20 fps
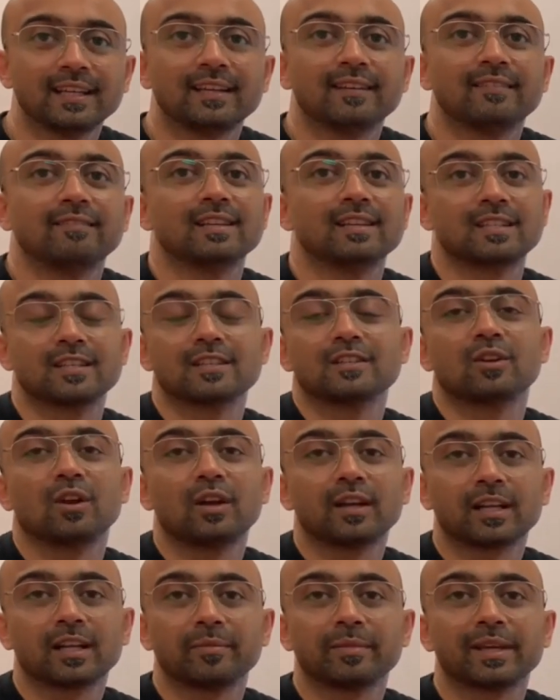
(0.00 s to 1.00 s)
which is
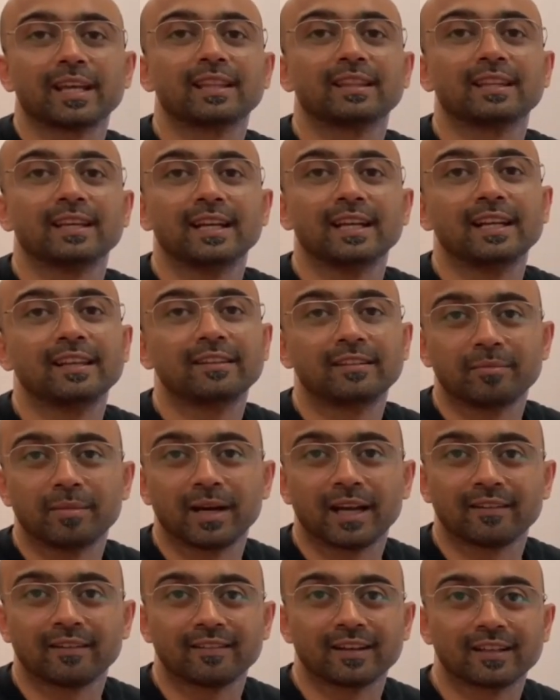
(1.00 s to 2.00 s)
not coming in the ADC
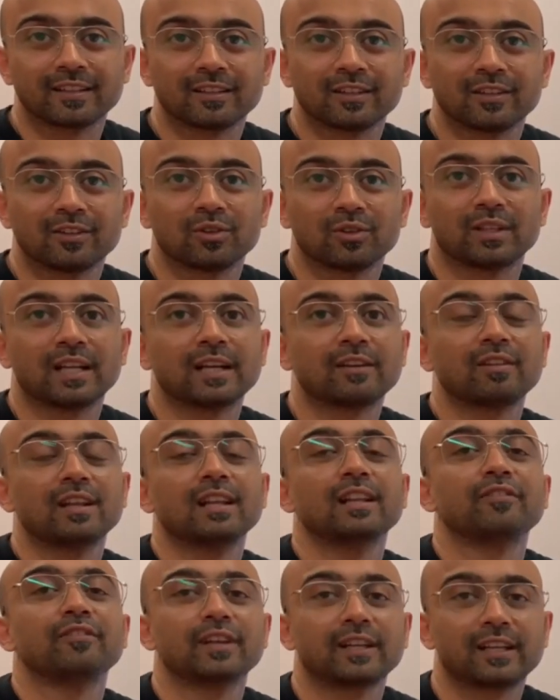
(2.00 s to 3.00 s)
bandwidth. So that will
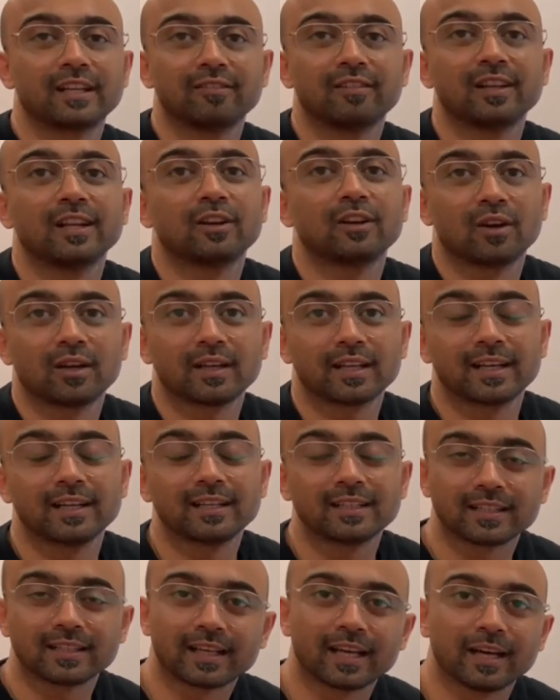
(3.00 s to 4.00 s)
effectively not
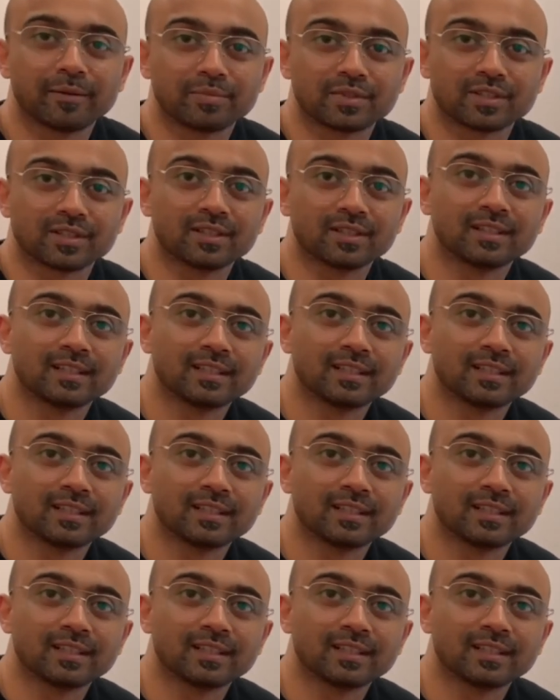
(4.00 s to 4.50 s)
get captured.